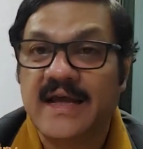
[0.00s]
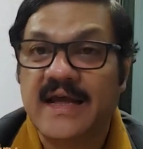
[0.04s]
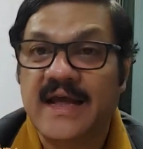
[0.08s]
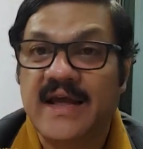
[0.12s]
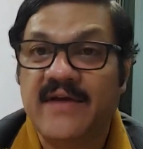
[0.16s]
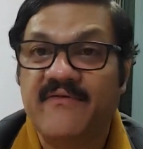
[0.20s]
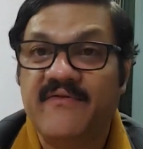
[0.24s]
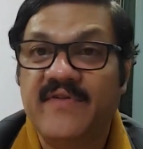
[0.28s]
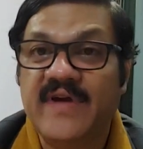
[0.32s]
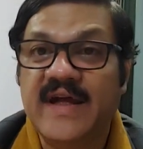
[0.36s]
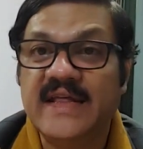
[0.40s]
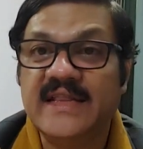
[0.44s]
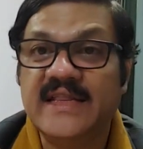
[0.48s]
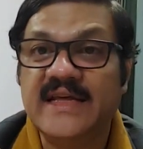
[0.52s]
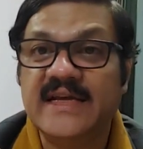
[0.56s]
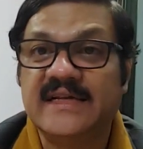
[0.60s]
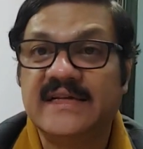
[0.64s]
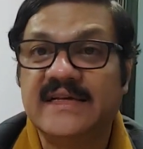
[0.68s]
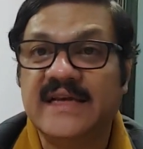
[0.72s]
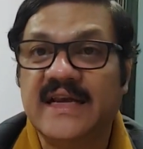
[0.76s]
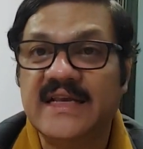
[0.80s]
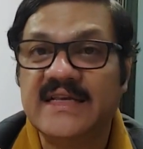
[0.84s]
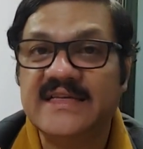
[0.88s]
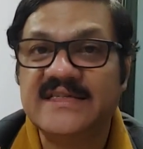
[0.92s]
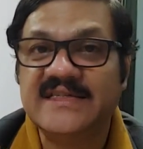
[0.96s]
a Vedic
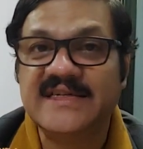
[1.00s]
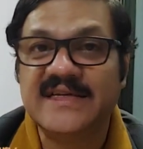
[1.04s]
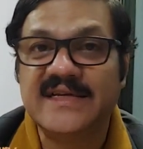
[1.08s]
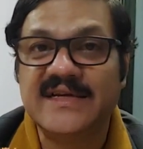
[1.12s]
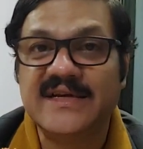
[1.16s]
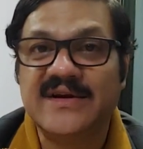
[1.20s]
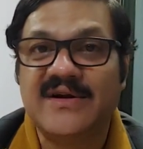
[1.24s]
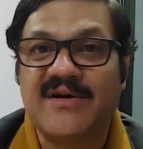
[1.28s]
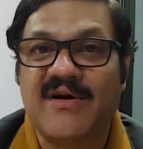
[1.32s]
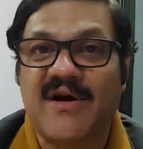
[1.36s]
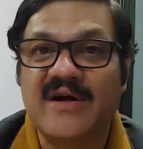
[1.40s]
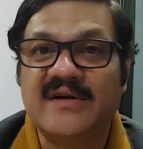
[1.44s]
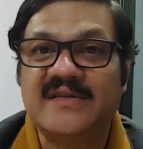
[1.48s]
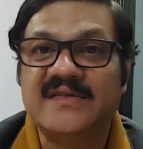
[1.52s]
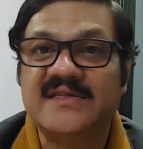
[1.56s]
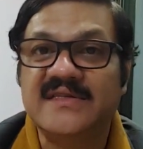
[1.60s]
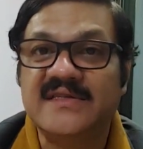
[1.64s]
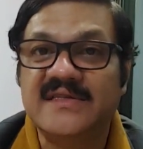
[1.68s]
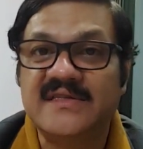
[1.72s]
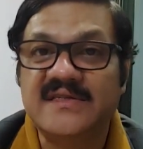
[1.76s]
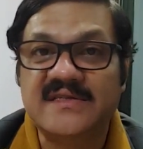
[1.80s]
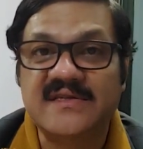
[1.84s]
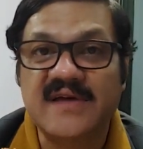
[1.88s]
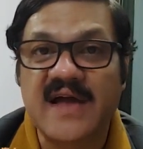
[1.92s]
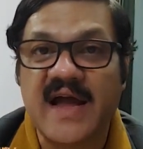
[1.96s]
religion got
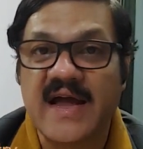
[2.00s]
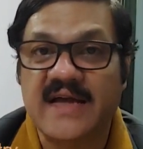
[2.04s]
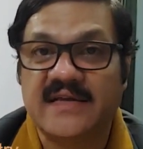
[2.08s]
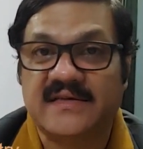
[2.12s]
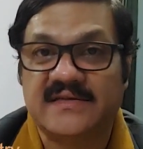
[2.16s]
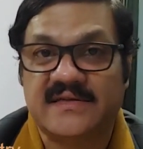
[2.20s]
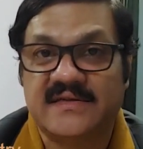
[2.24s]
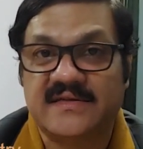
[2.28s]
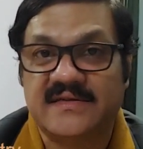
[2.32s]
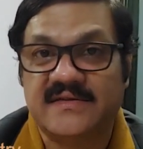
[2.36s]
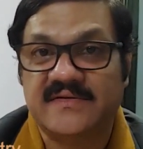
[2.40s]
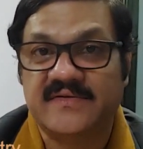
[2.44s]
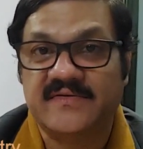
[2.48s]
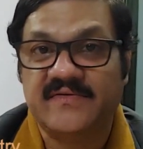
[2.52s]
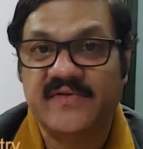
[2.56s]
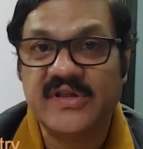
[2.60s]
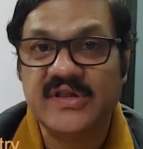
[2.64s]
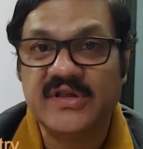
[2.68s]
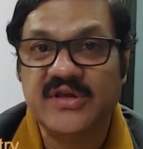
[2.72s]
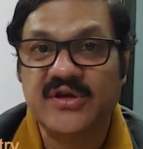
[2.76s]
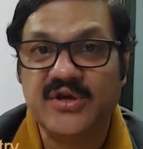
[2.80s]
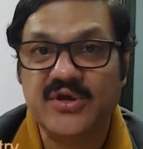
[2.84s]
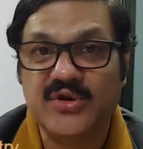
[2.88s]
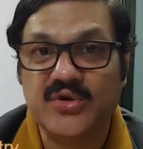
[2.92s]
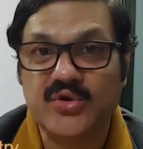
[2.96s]
synthesized
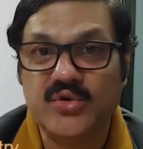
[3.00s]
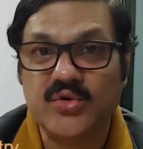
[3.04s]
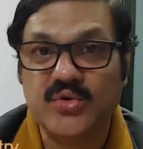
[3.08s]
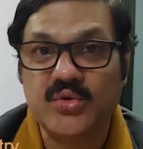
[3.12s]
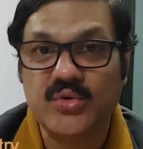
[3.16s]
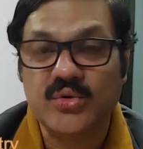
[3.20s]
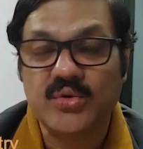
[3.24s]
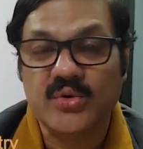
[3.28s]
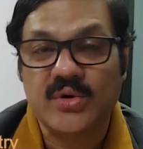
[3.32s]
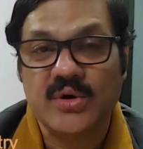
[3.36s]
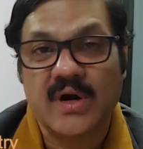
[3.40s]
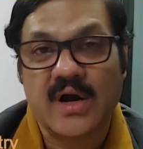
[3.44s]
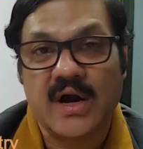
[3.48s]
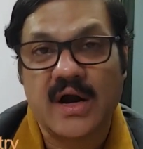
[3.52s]
with Hindu